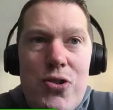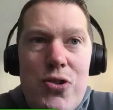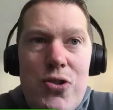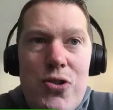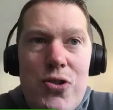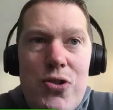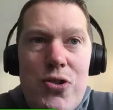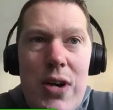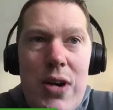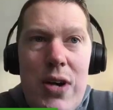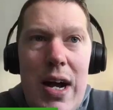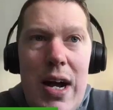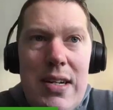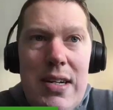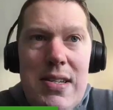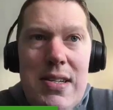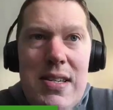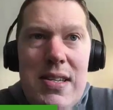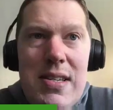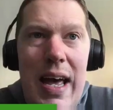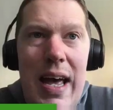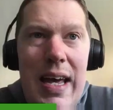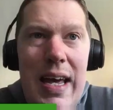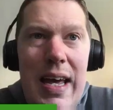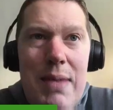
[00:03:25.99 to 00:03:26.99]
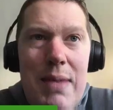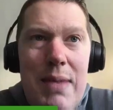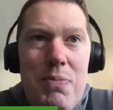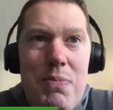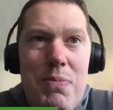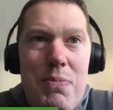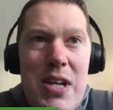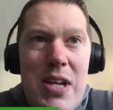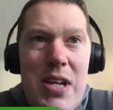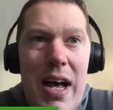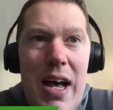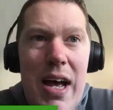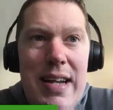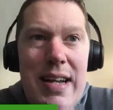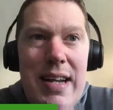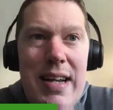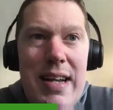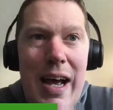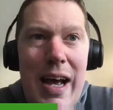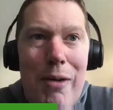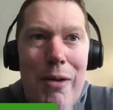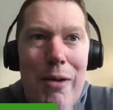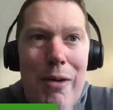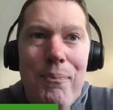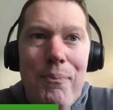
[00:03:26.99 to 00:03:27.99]
contract to get him
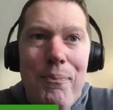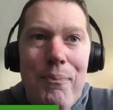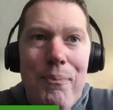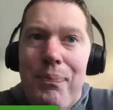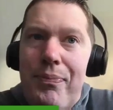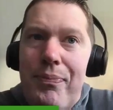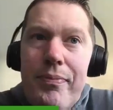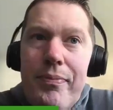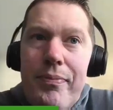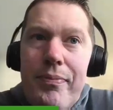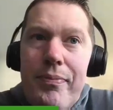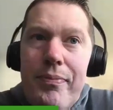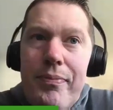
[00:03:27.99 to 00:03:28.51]
tied down.